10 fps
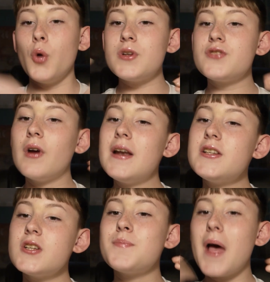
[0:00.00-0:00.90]
which really
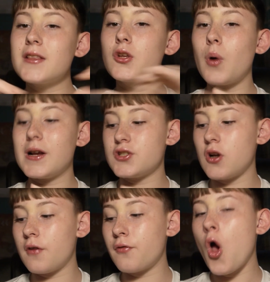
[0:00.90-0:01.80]
does beg the question
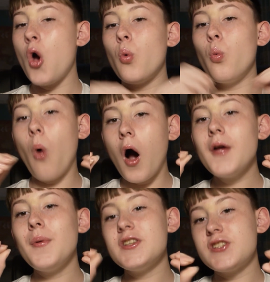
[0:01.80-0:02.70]
of
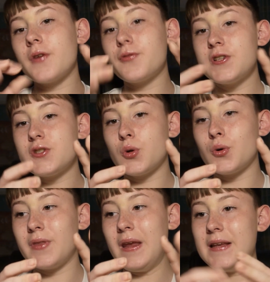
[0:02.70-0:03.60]
why, when Jeffree
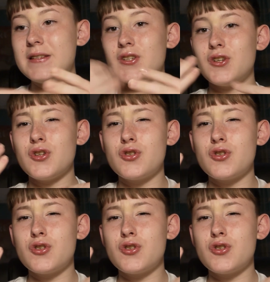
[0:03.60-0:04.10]
saw these